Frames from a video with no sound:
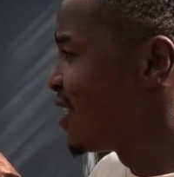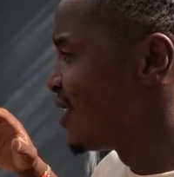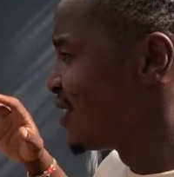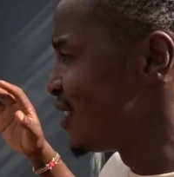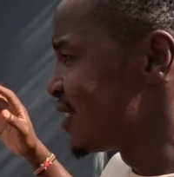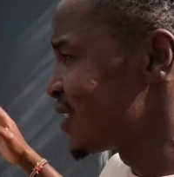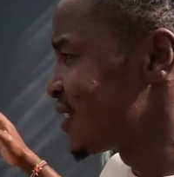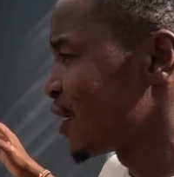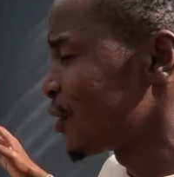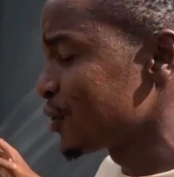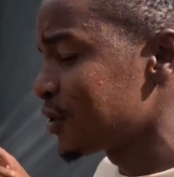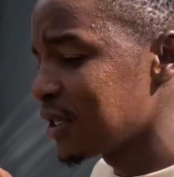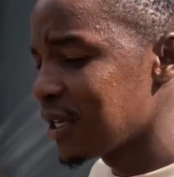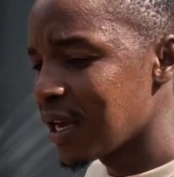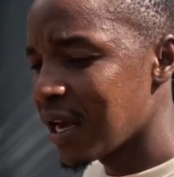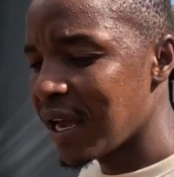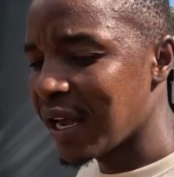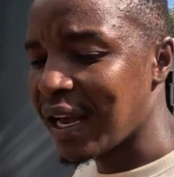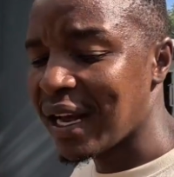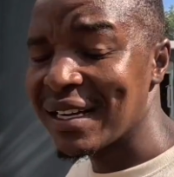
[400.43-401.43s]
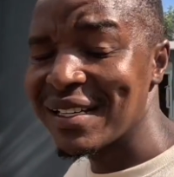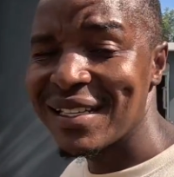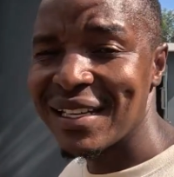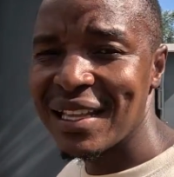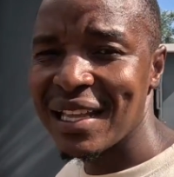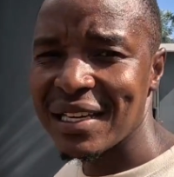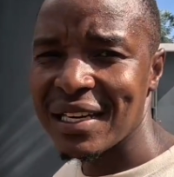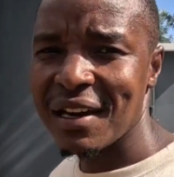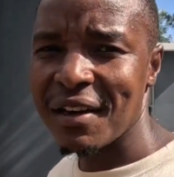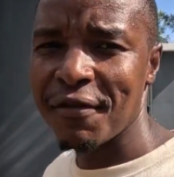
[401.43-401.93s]
This house here, I can't say
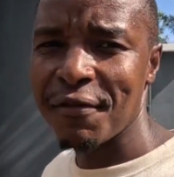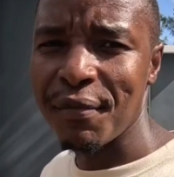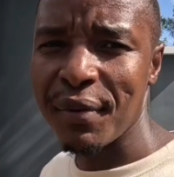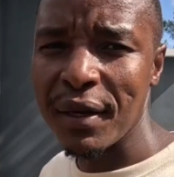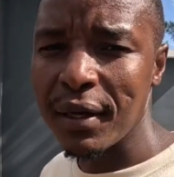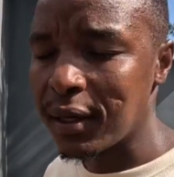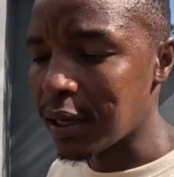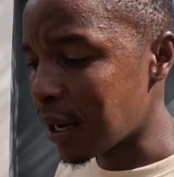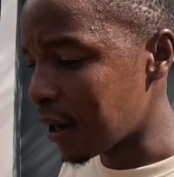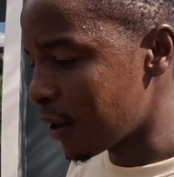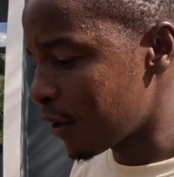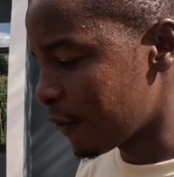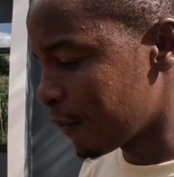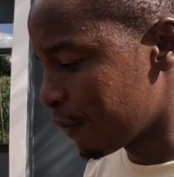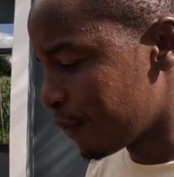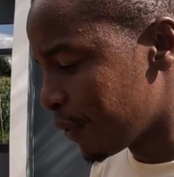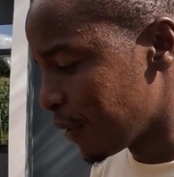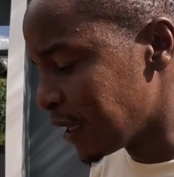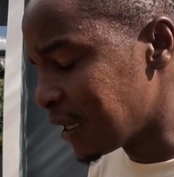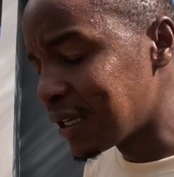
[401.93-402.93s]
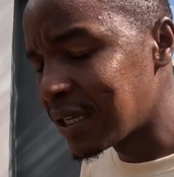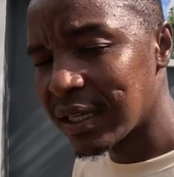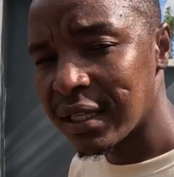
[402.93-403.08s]
that I've built